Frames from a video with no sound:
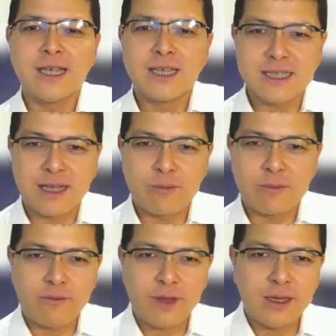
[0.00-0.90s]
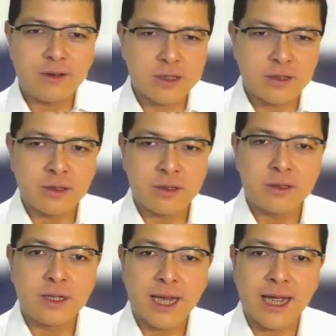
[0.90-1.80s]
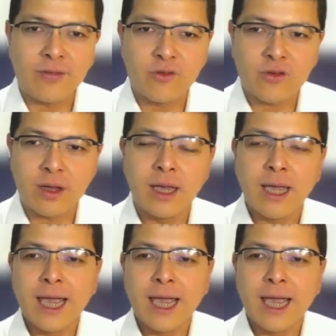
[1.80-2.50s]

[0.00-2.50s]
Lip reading: some revenues to the country.